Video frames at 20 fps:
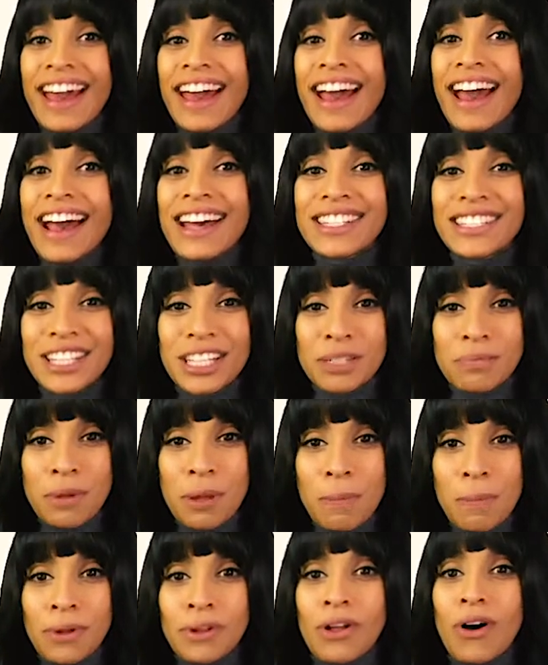As these
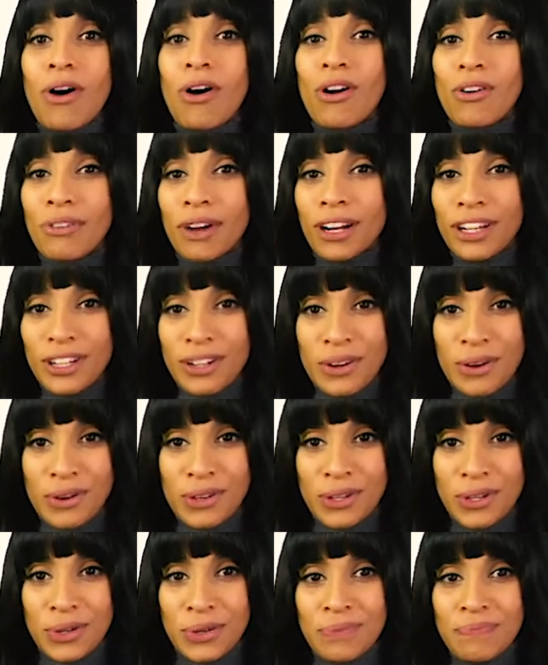people already know
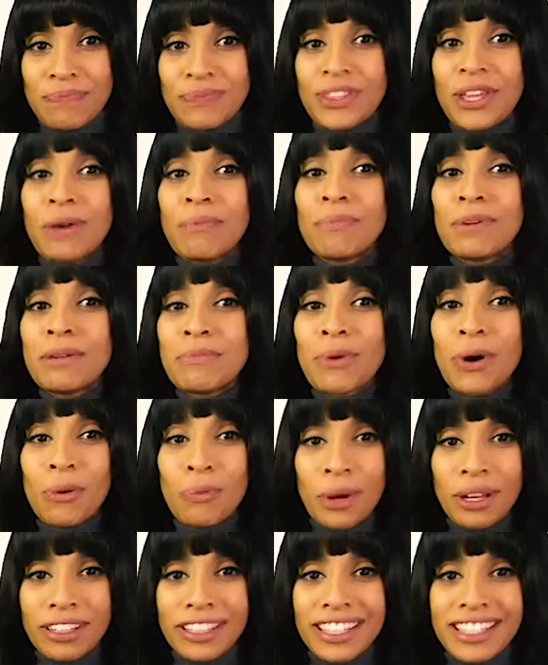you, they'll be more
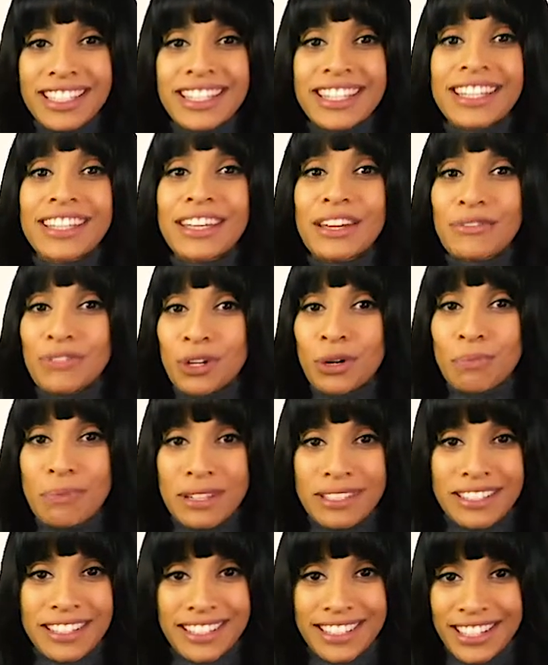willing to give your
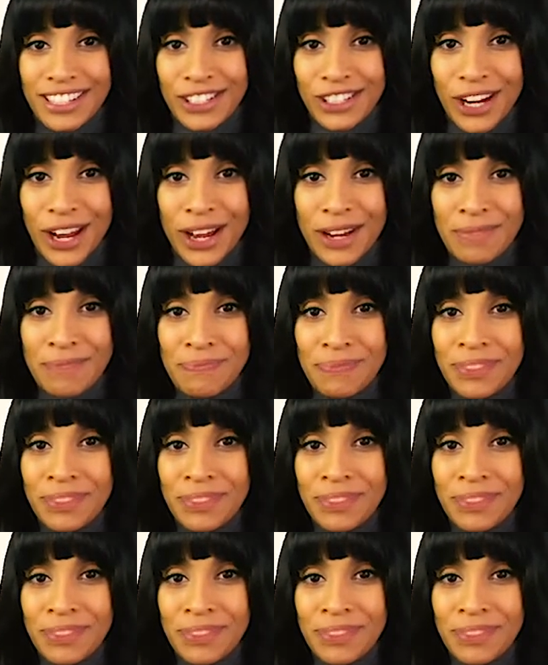business a shot,